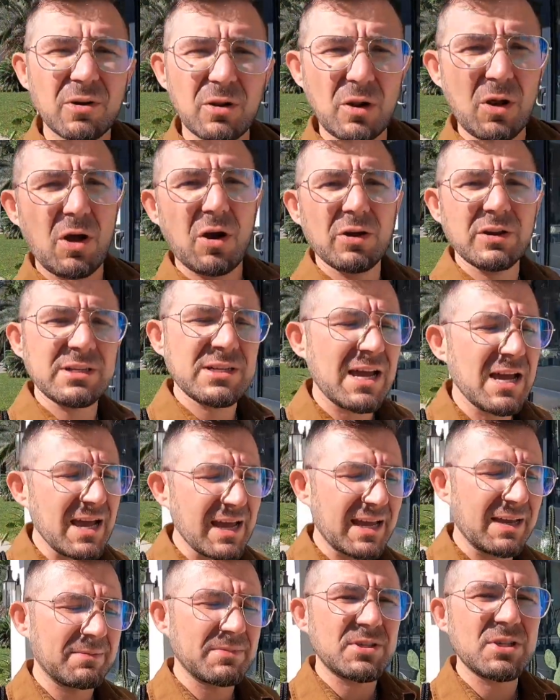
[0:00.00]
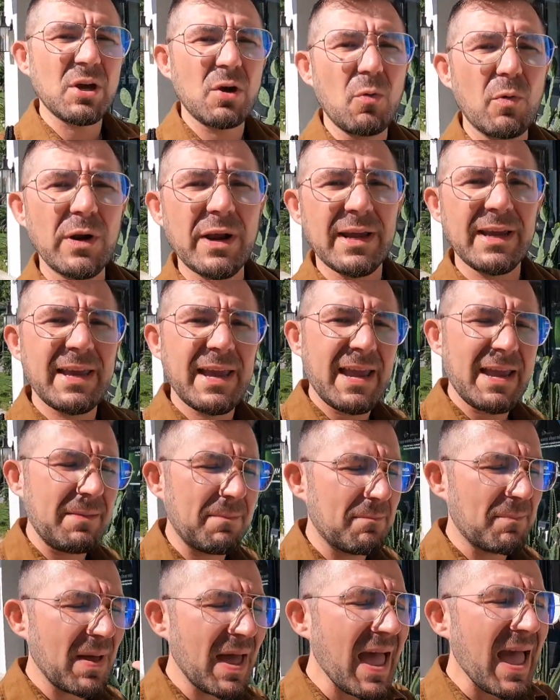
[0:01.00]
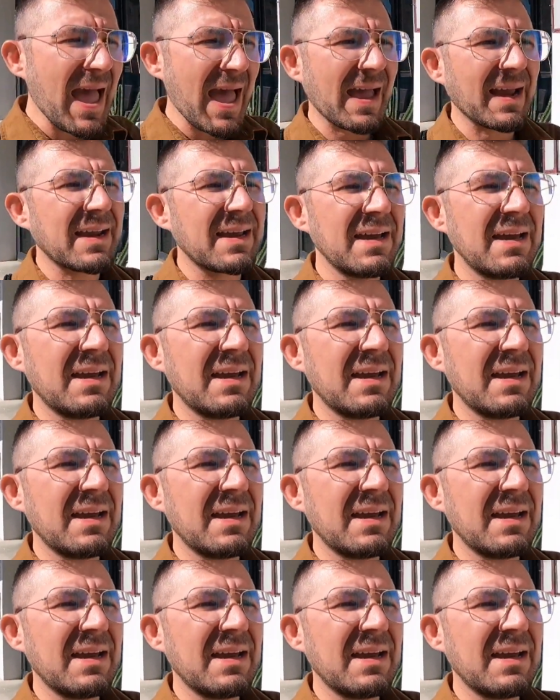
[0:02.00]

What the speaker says: long time. So when I came back,